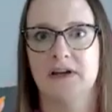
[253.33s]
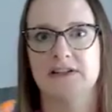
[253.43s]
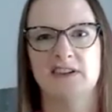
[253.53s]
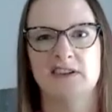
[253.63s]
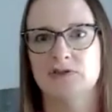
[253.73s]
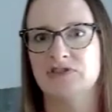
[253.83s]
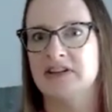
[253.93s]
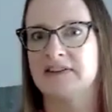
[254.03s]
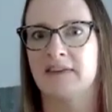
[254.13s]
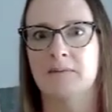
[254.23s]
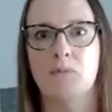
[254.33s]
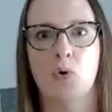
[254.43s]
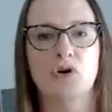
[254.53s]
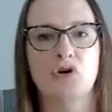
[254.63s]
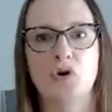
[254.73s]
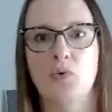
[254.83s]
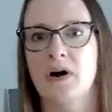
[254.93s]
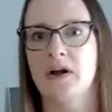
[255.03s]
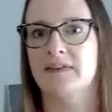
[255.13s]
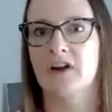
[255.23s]
and to understand some more
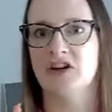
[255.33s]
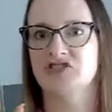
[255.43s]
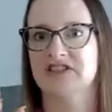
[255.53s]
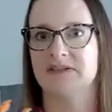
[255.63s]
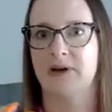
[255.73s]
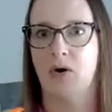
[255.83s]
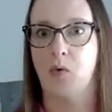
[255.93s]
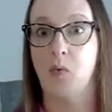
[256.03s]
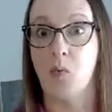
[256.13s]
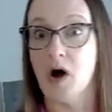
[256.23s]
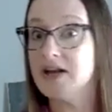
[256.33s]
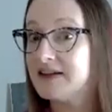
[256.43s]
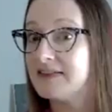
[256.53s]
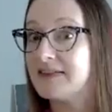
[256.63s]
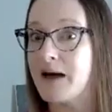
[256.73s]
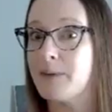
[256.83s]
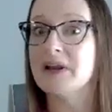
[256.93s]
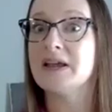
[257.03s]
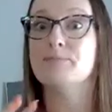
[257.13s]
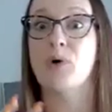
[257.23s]
nuance, not just about what is happening,